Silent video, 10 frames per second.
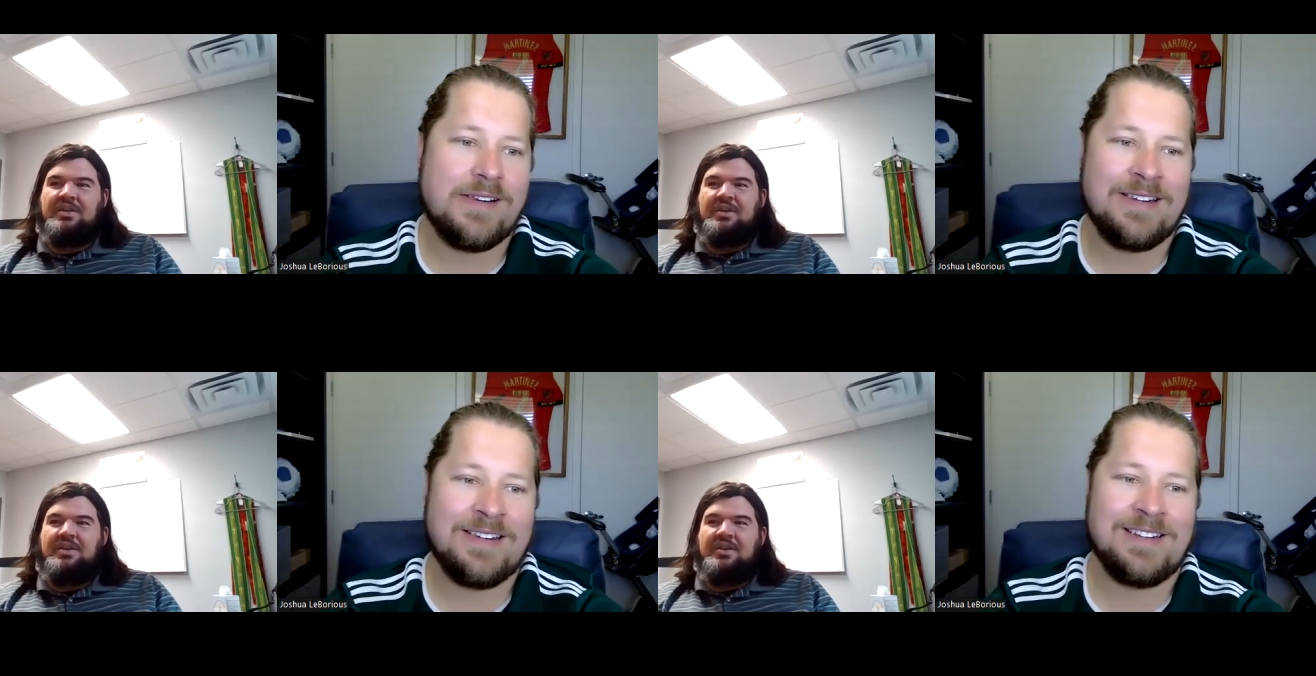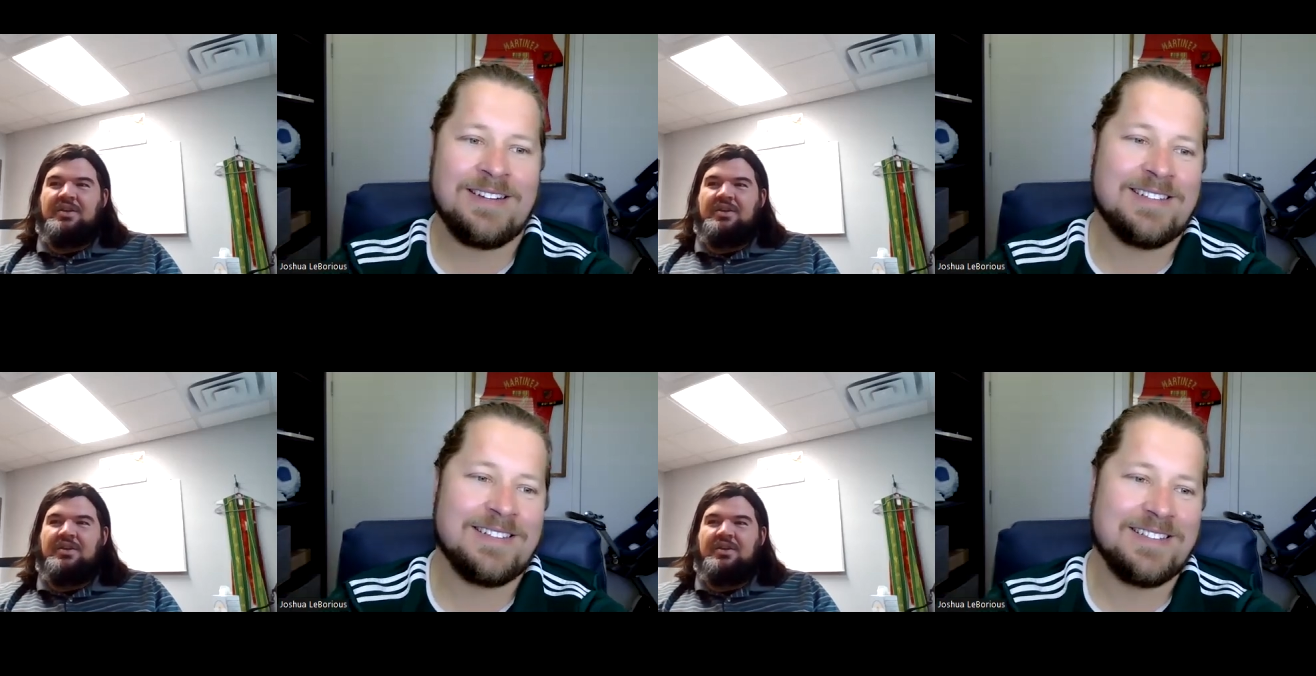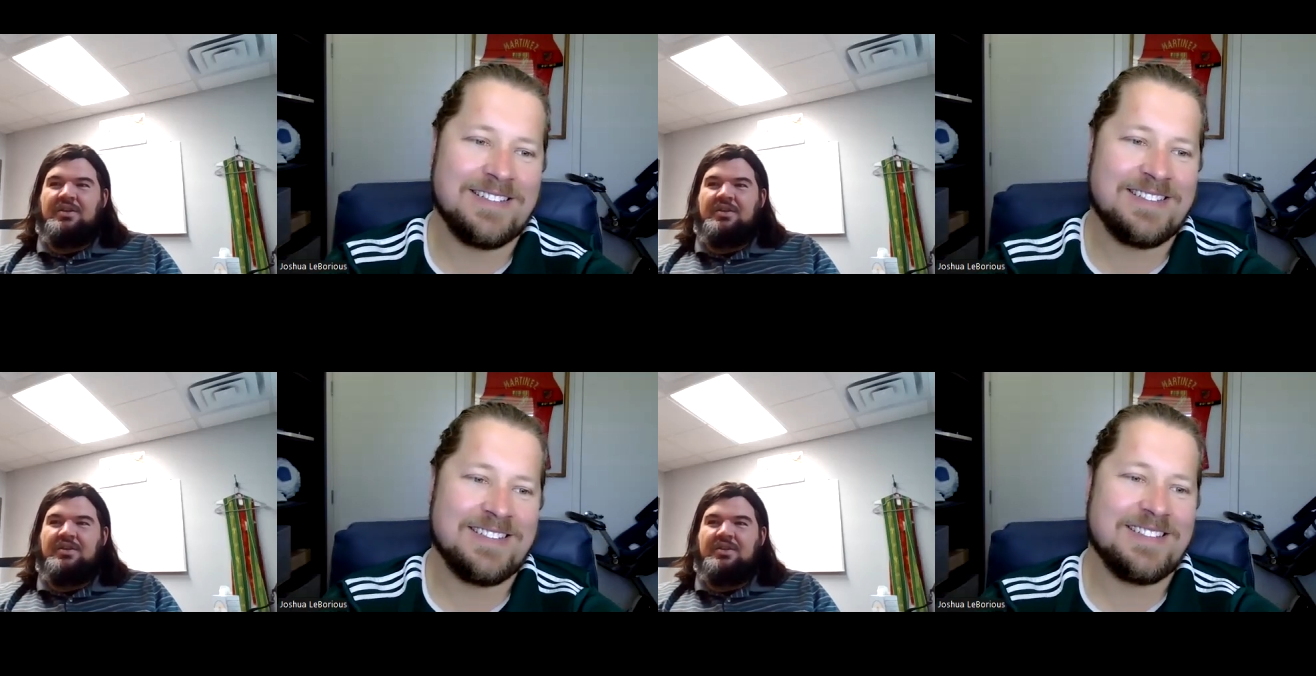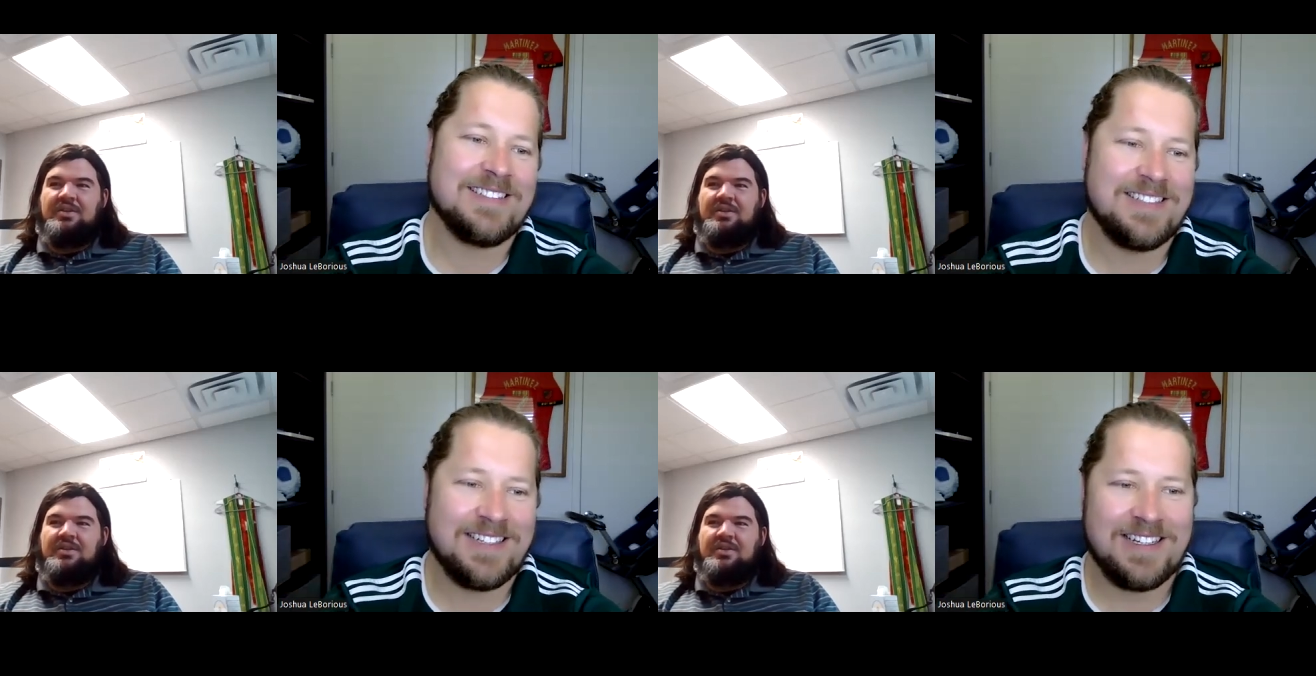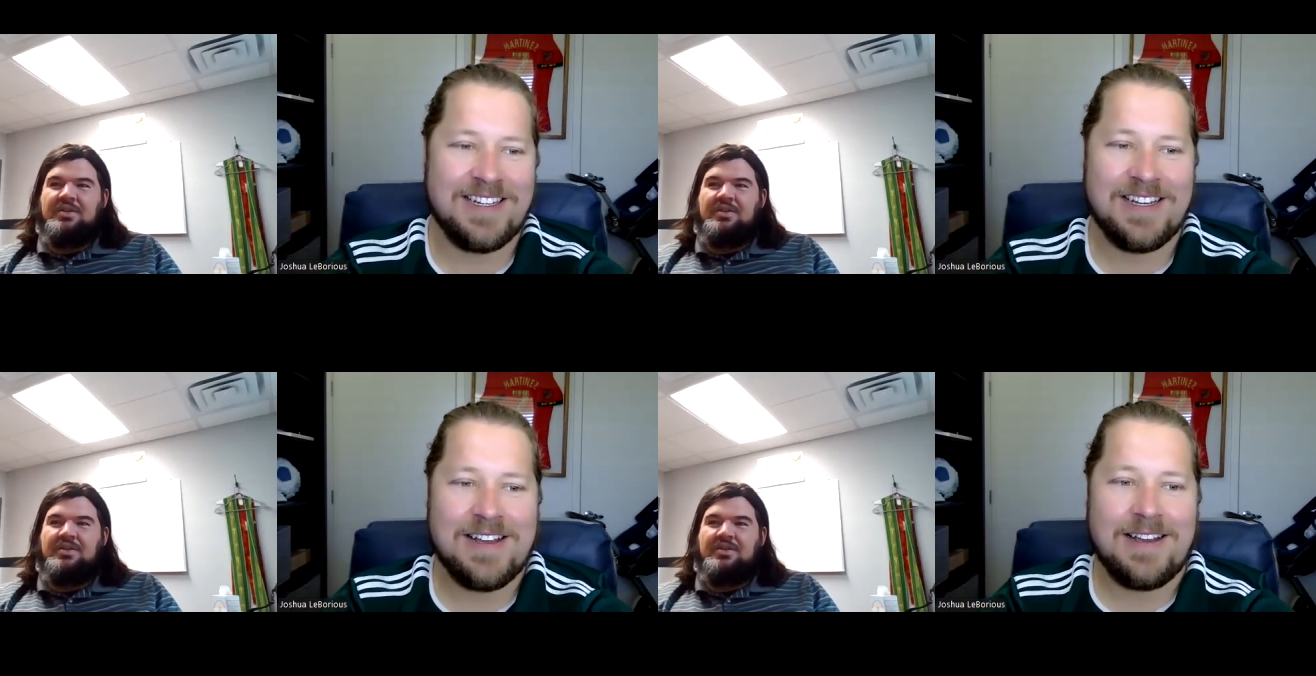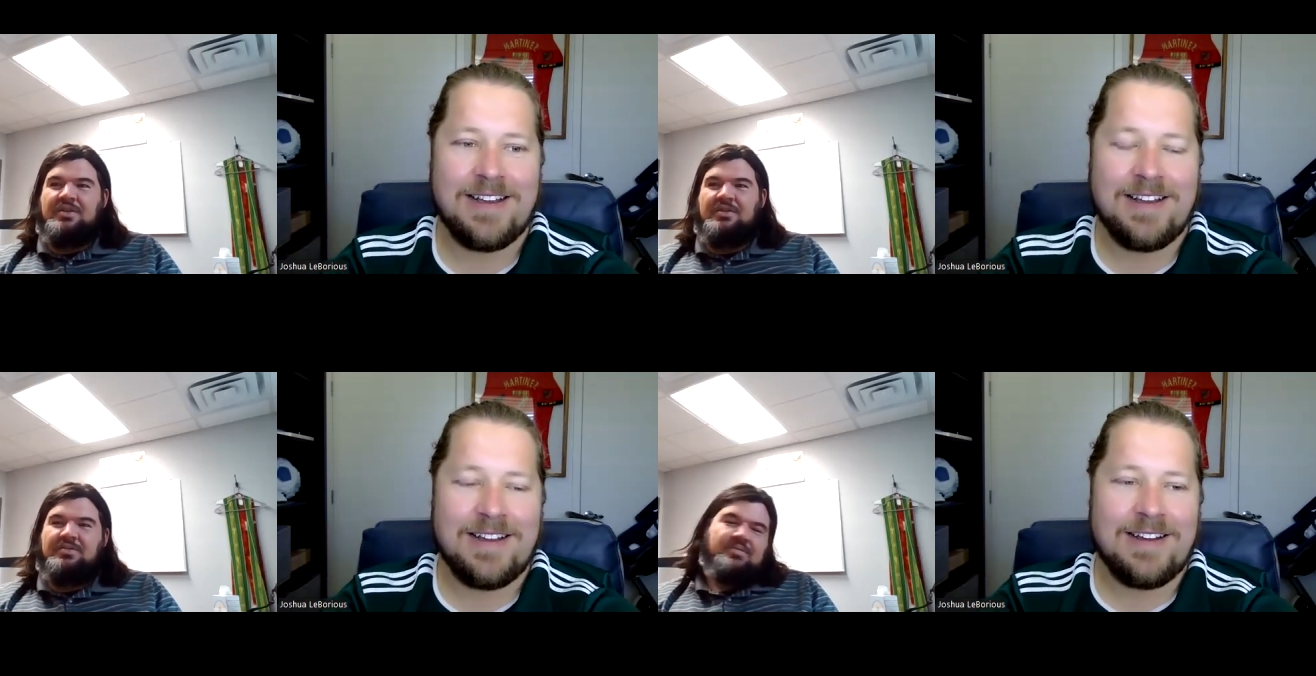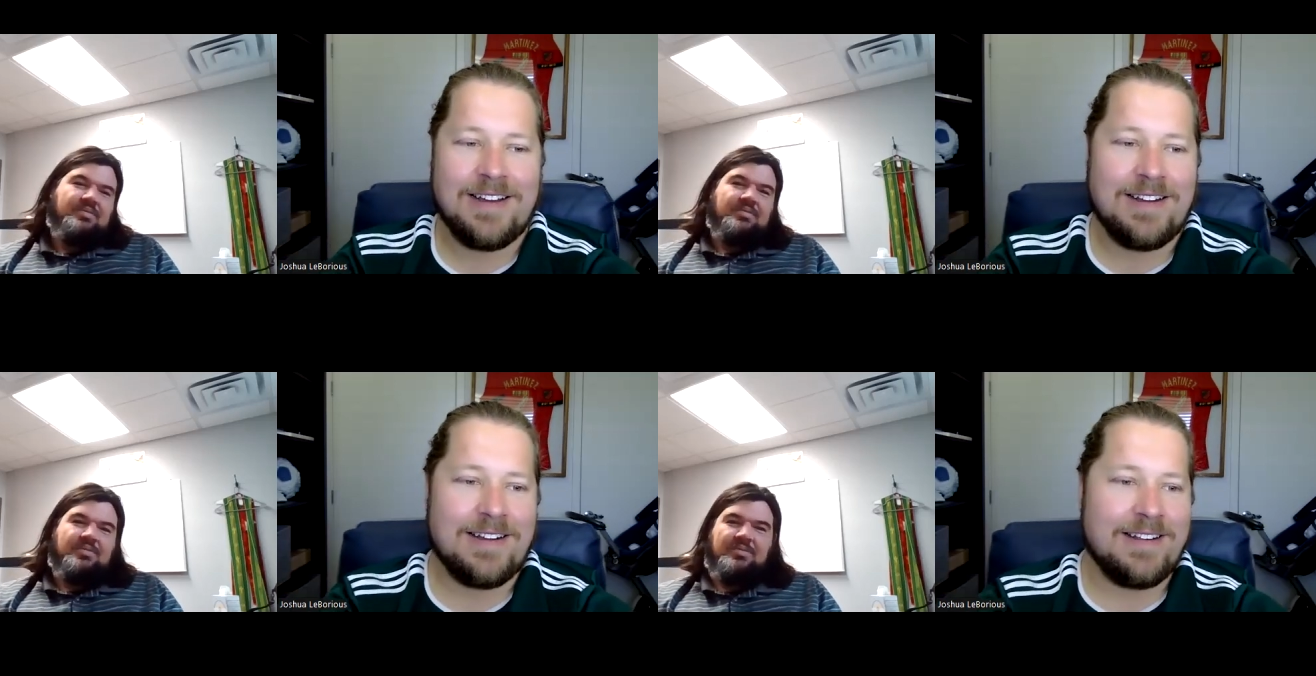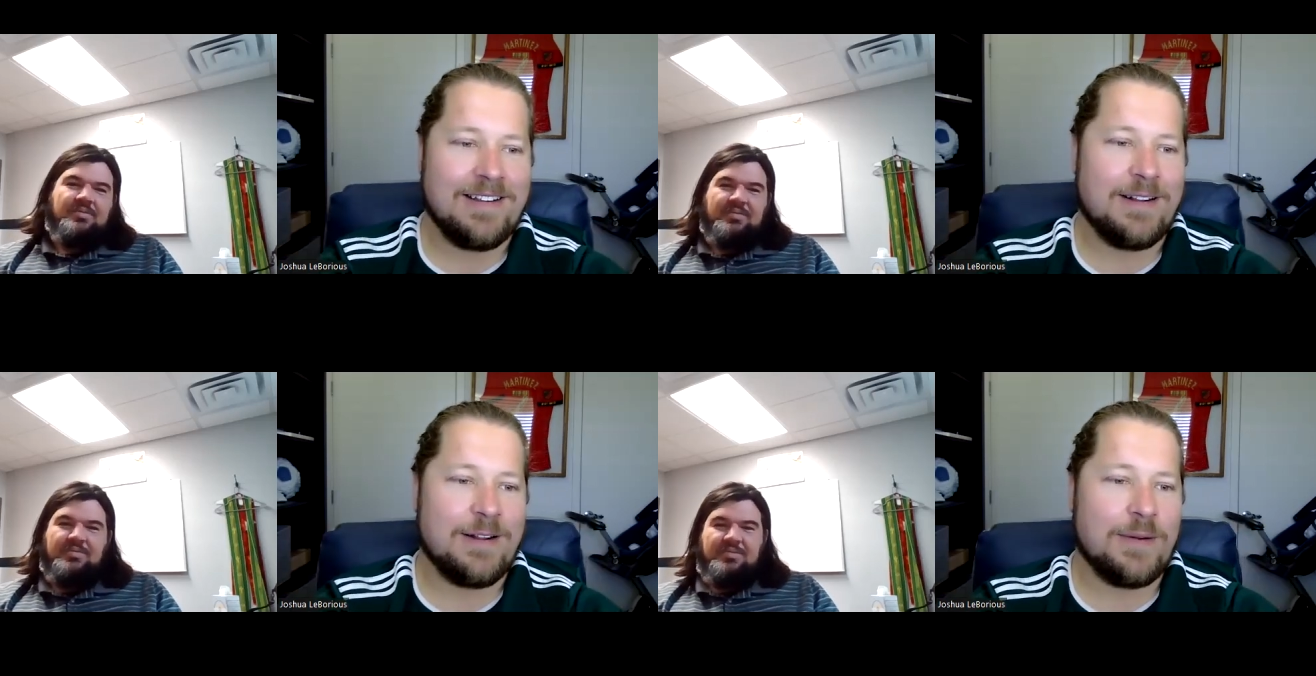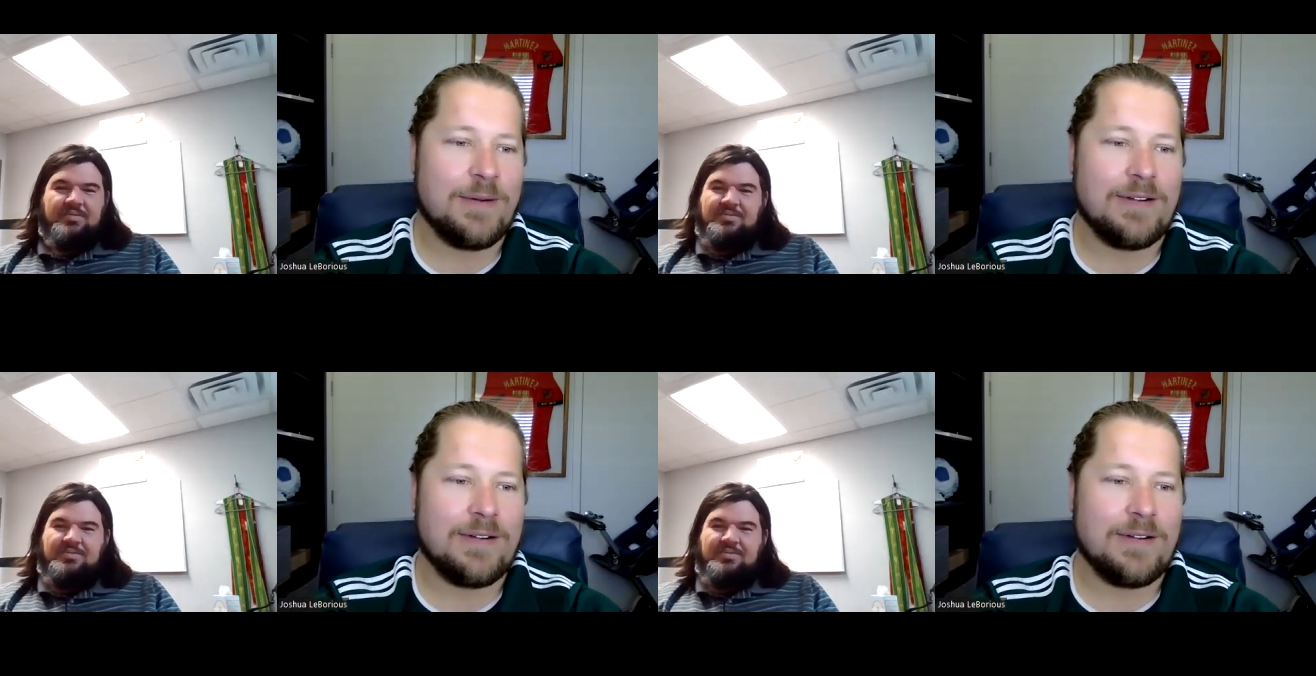Nothing is said.